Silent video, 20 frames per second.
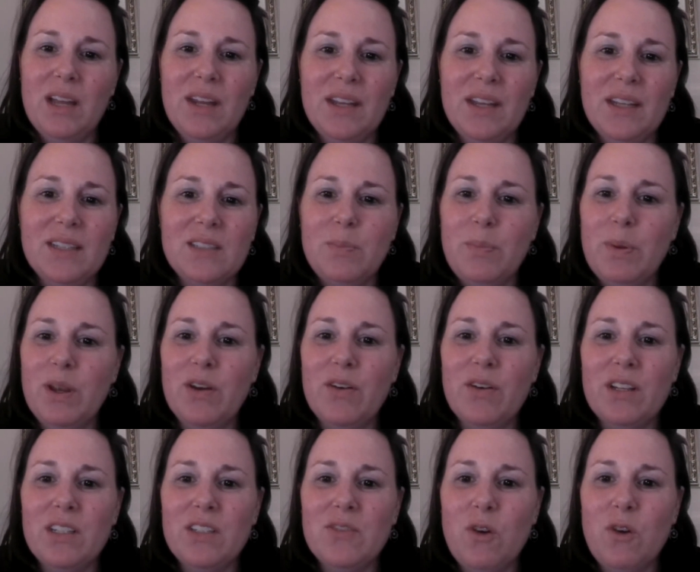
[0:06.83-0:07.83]
an
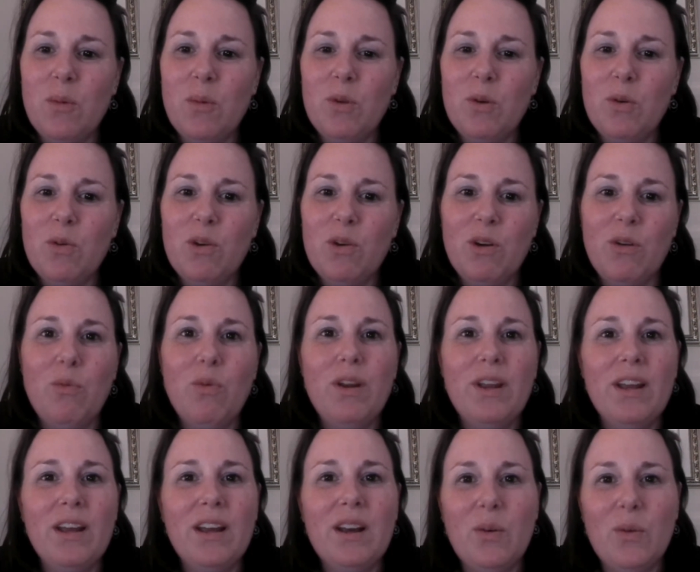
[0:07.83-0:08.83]
experience from your
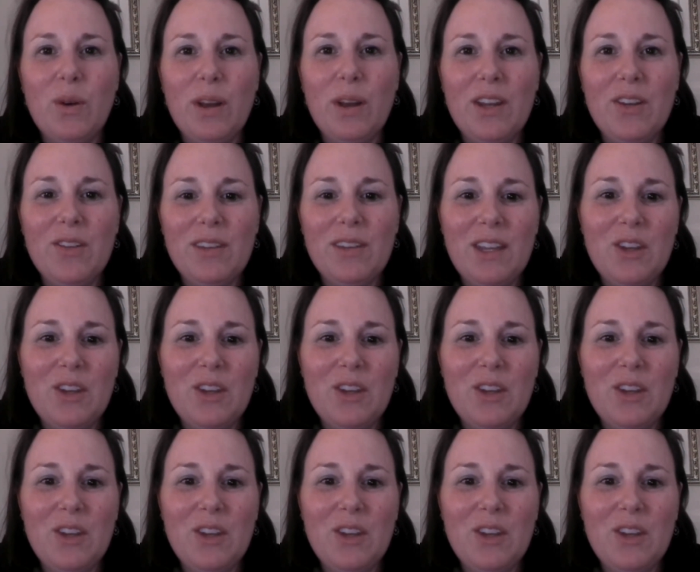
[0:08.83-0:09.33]
career or in,